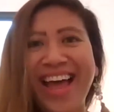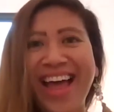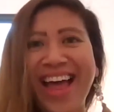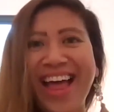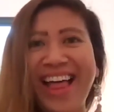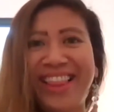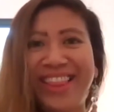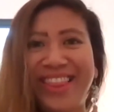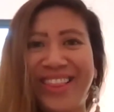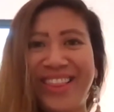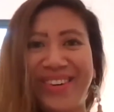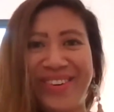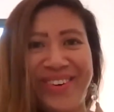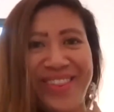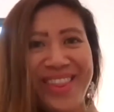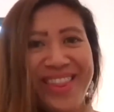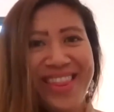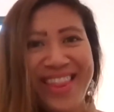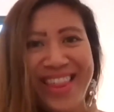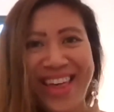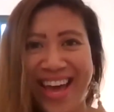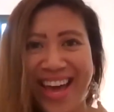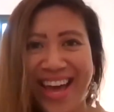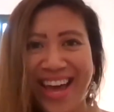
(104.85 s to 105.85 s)
Hello
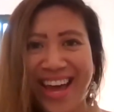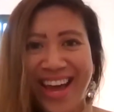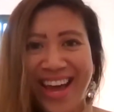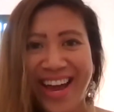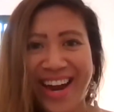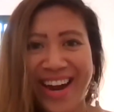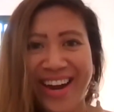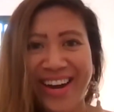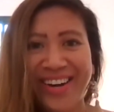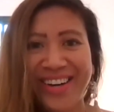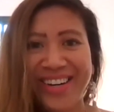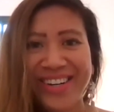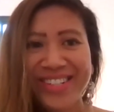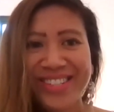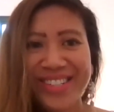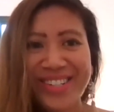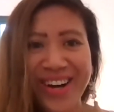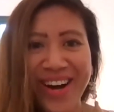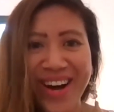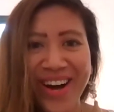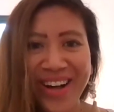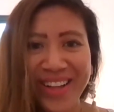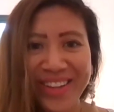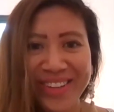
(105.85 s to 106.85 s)
there
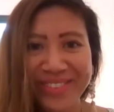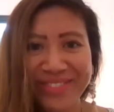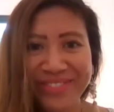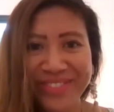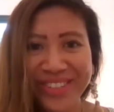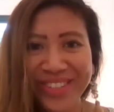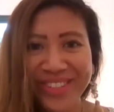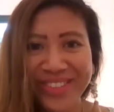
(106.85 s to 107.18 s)
to all of